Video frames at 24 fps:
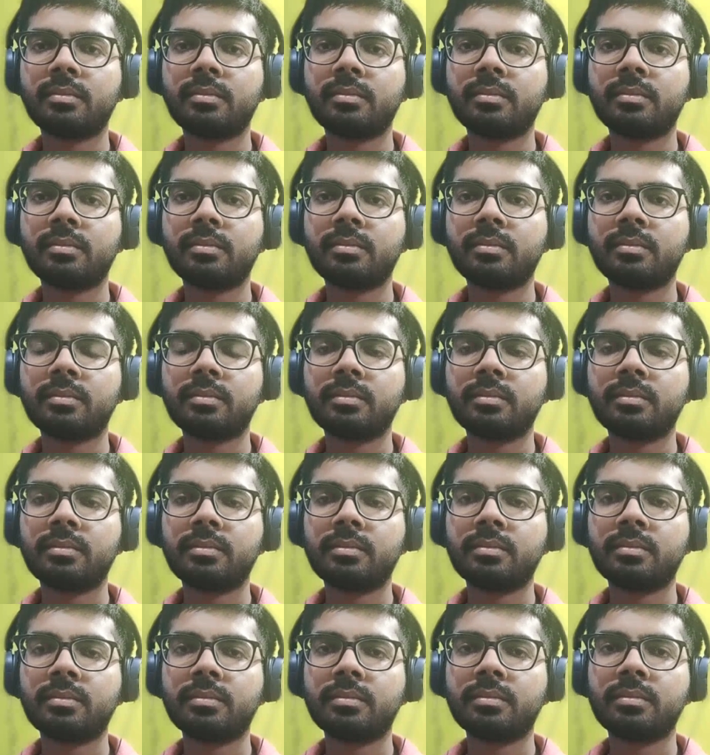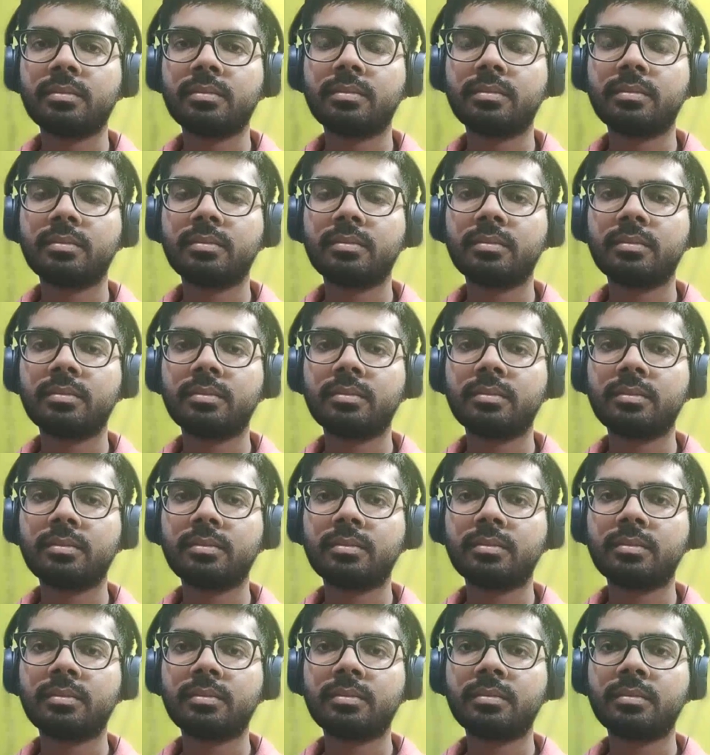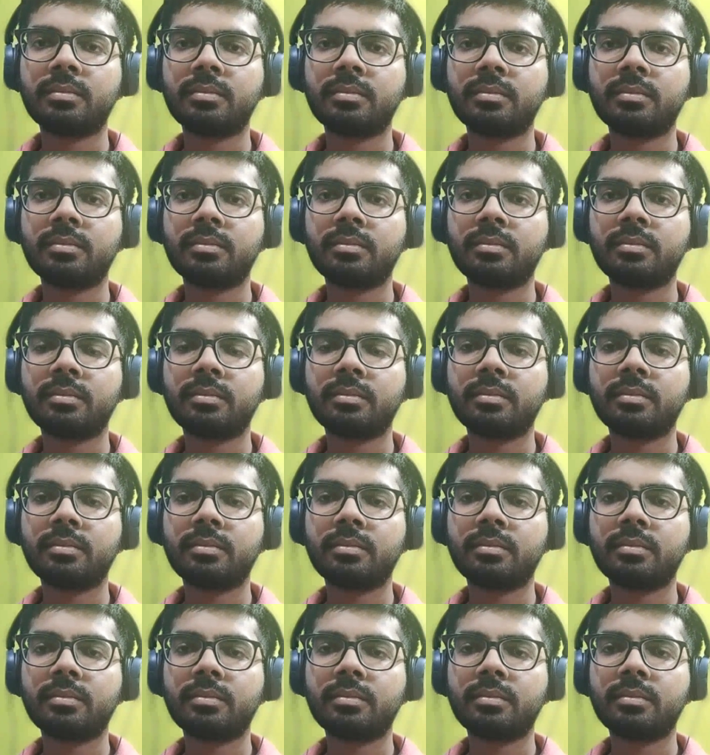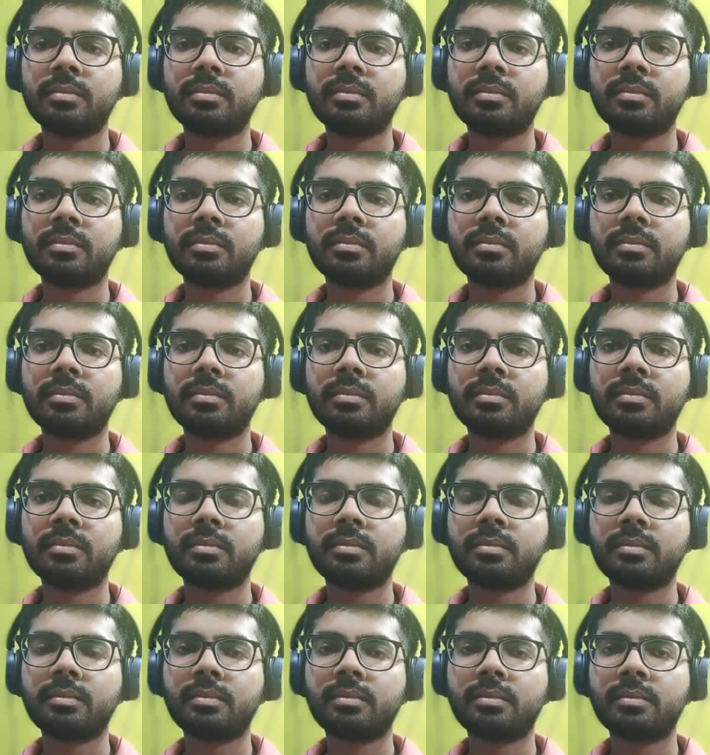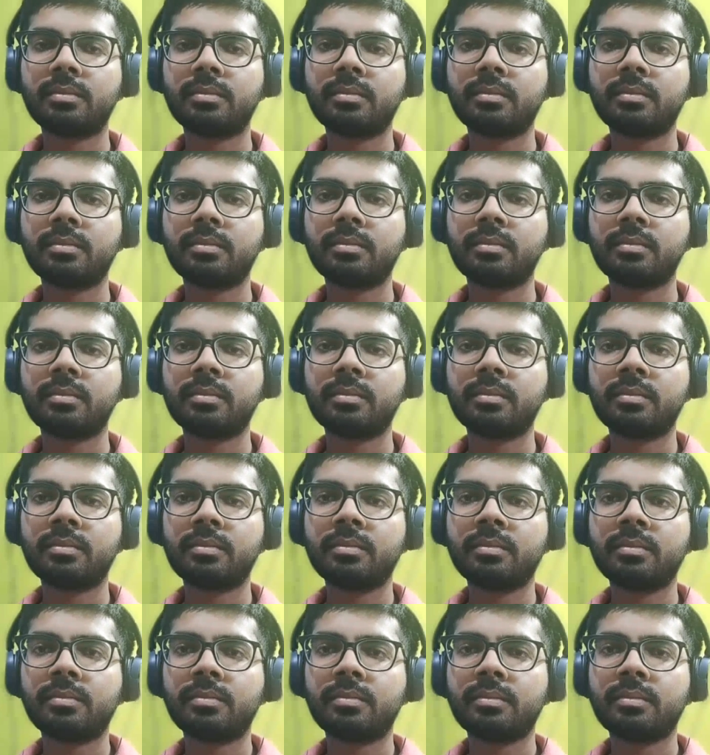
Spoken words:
The person shown says nothing.